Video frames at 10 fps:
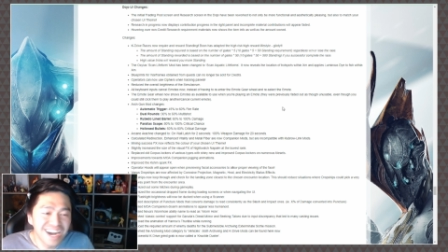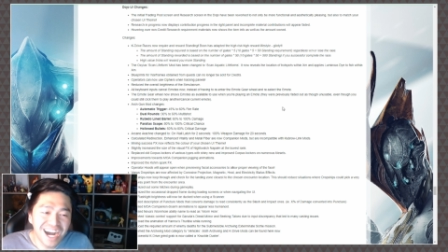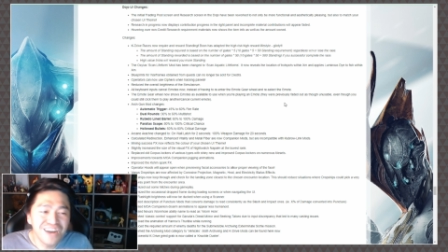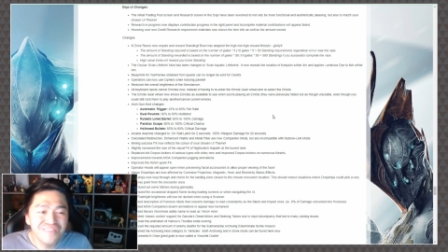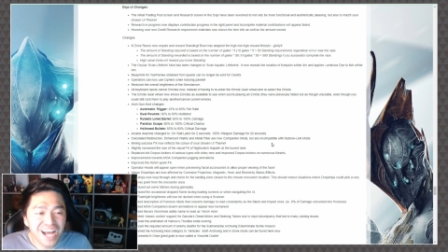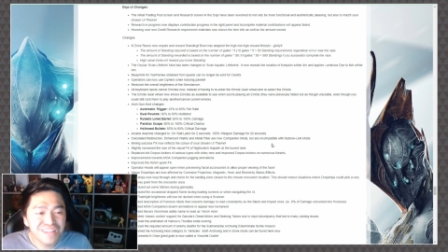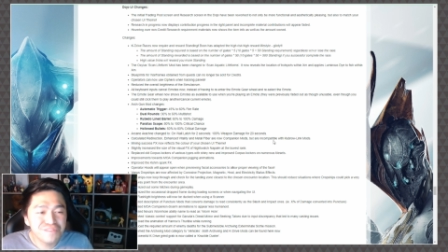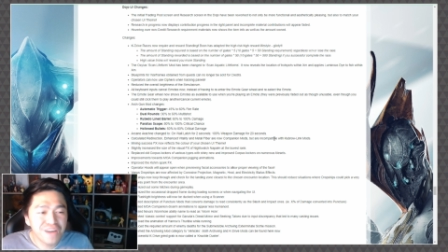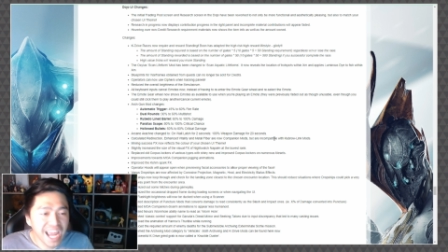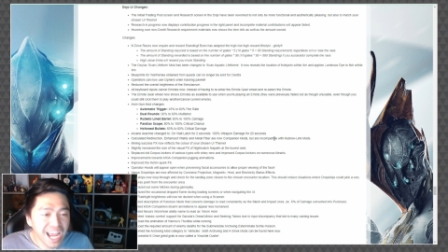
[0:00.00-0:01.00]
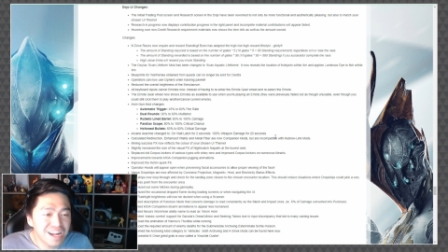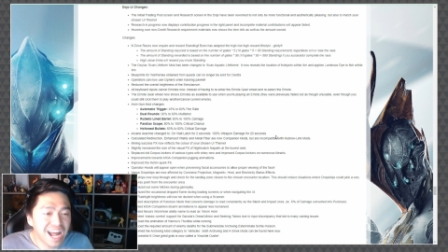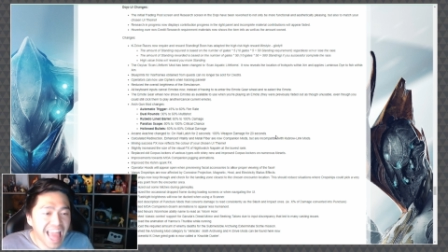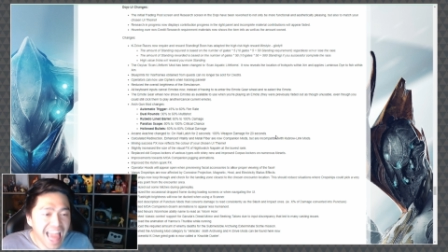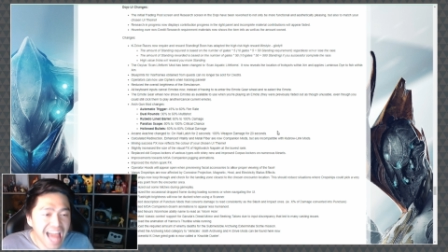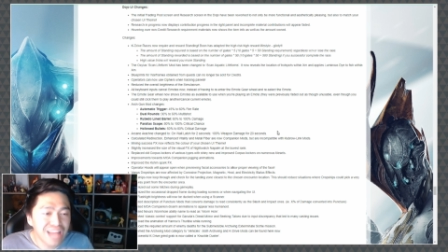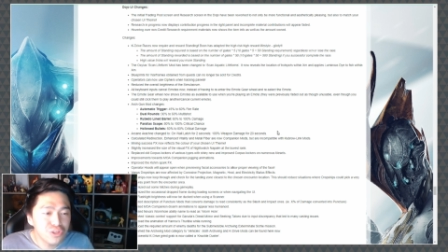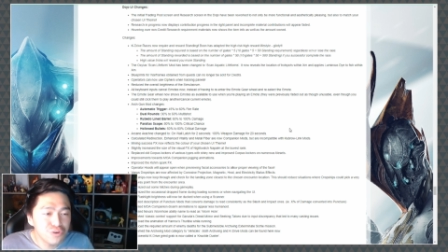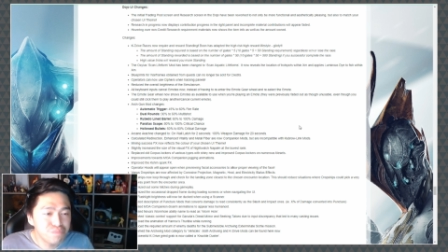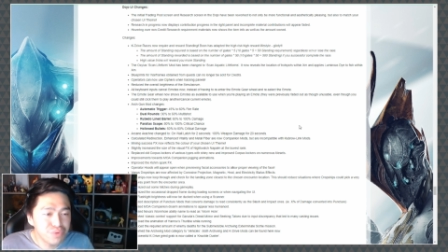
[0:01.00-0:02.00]
Um, hallow,
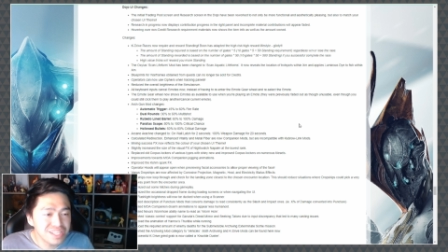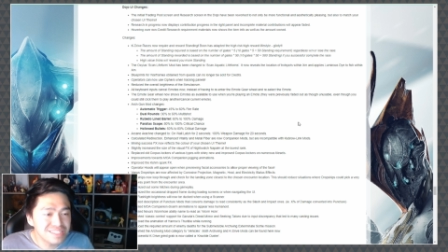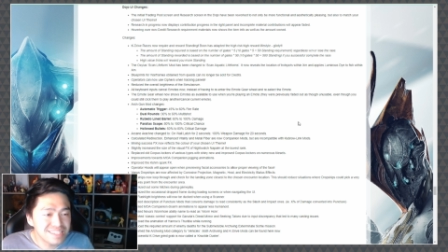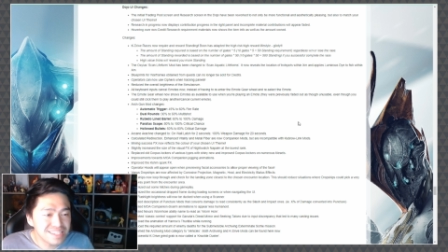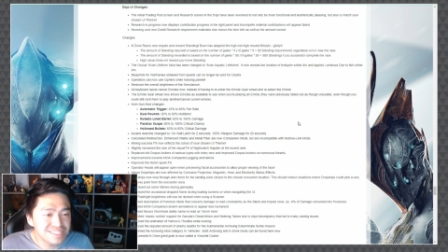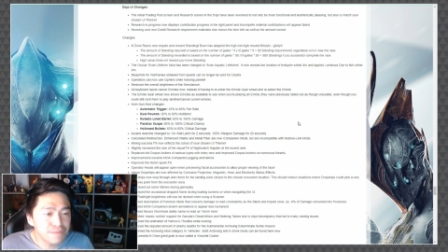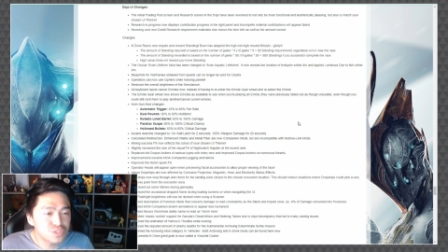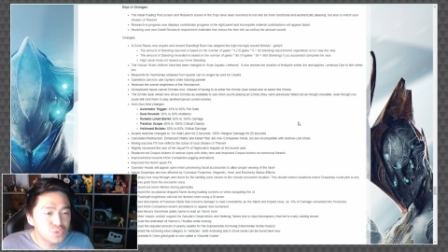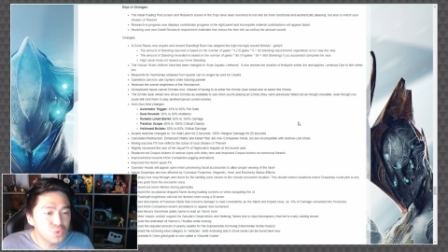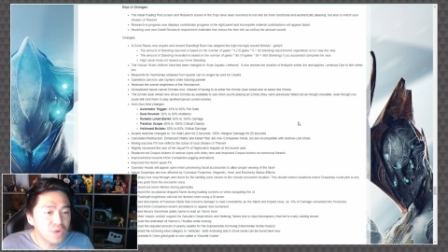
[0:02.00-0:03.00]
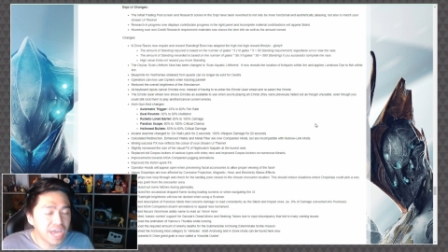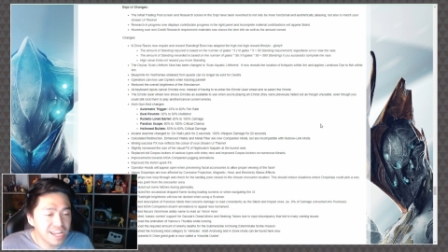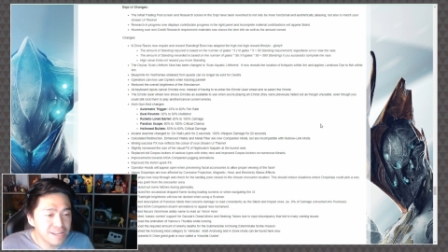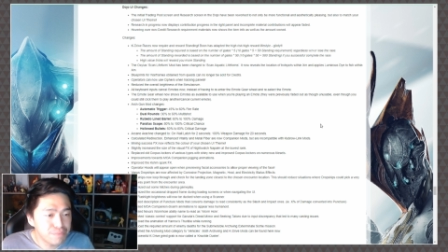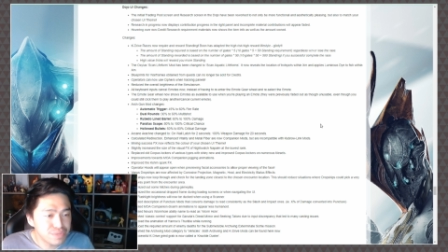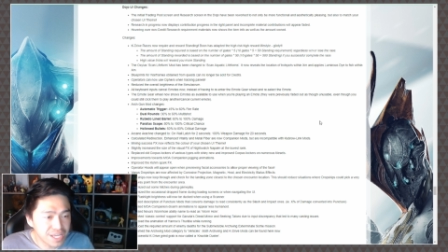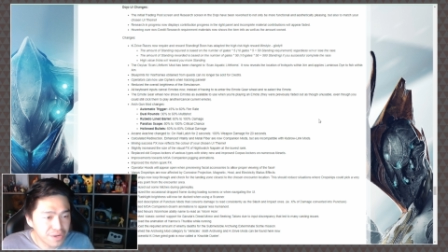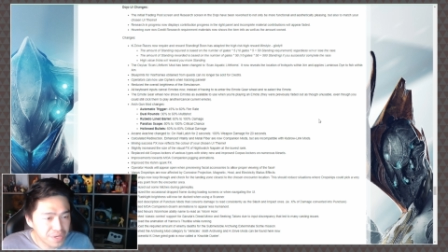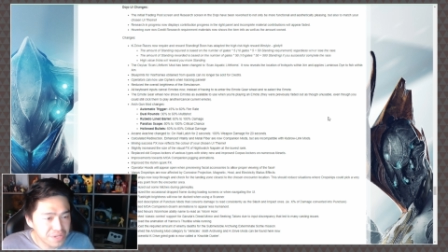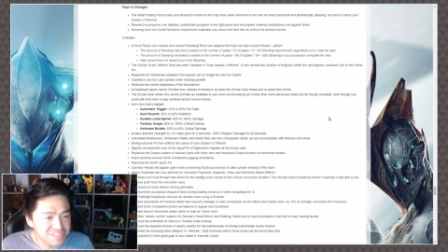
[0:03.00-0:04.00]
hallowed bullet 60 to
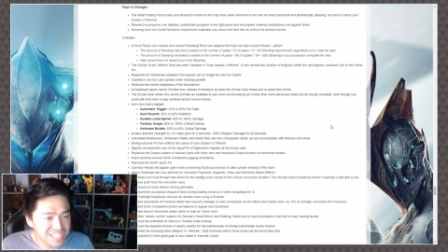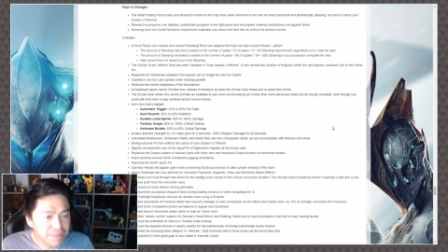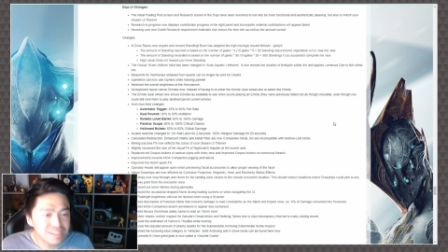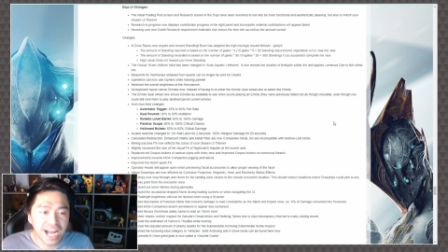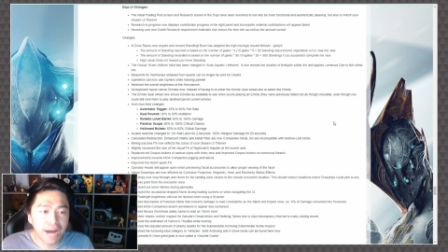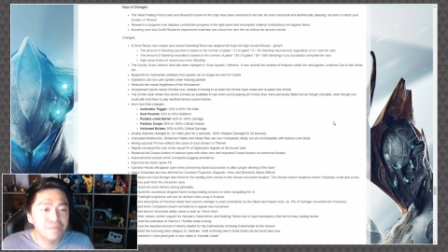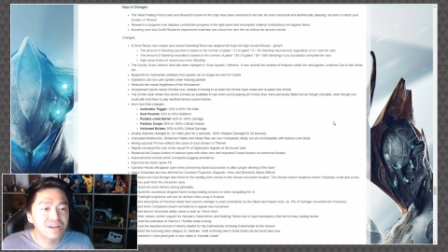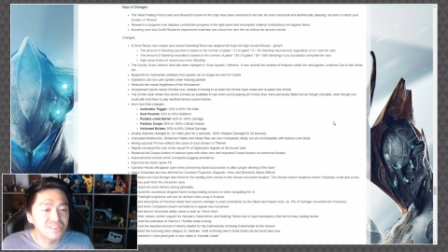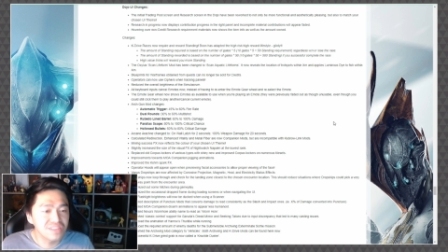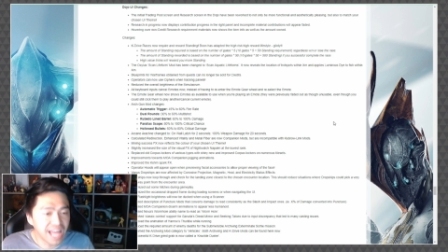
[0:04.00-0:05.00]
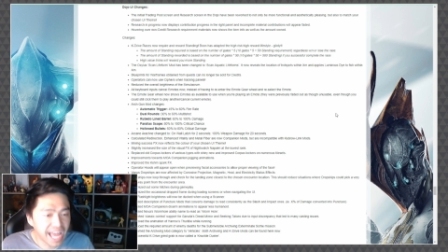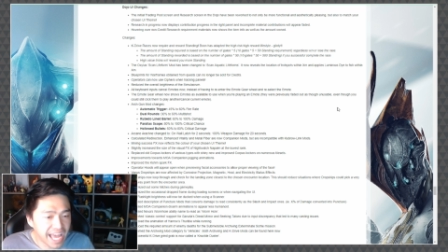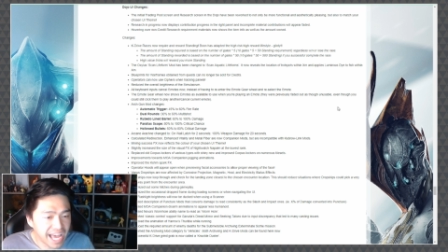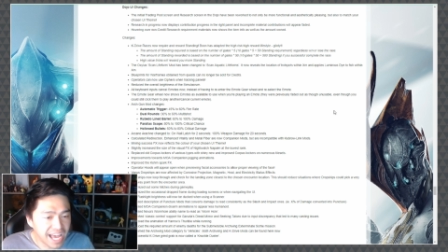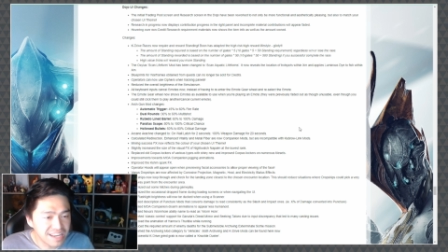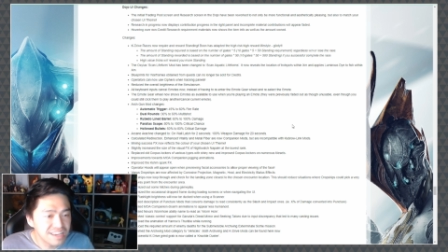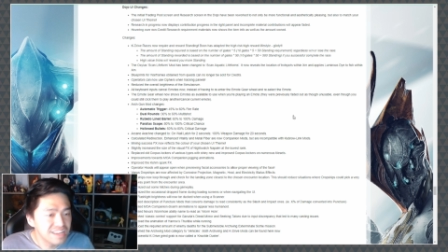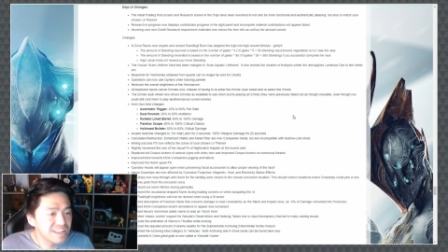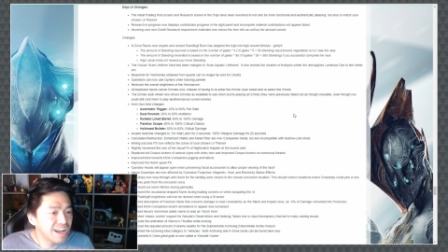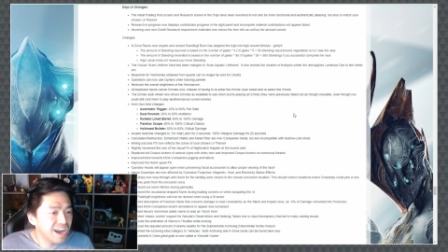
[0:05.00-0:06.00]
80% critical damage. I'm glad.
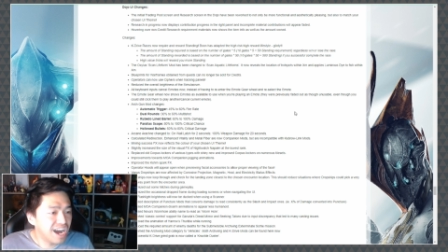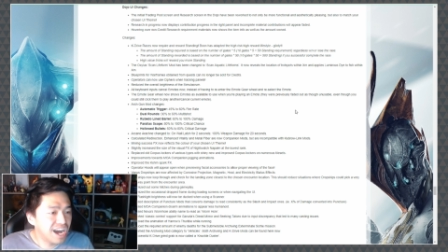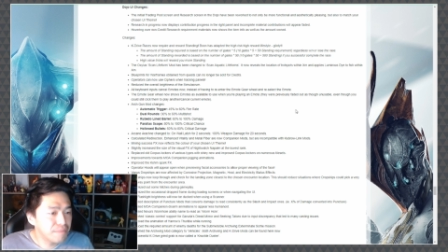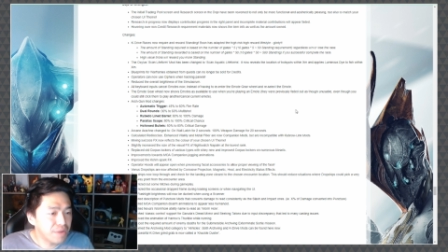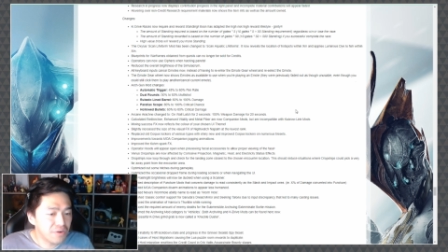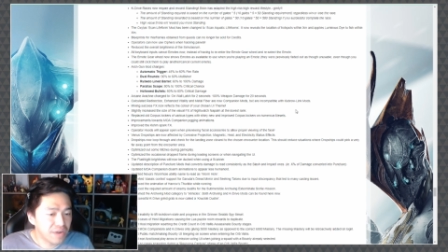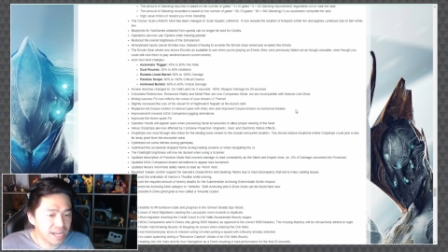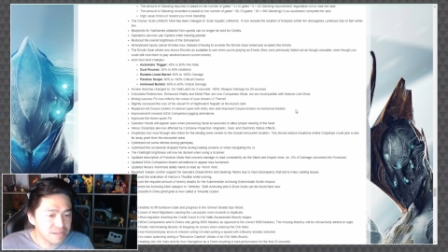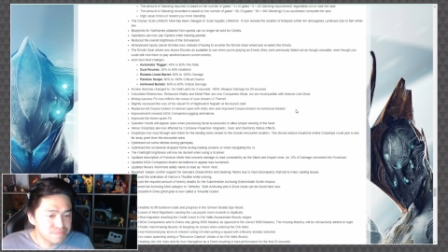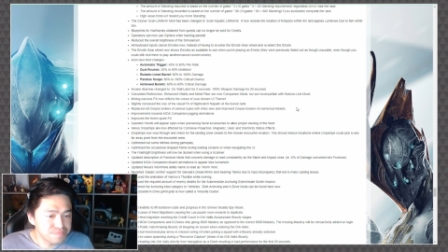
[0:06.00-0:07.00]
Um, all right.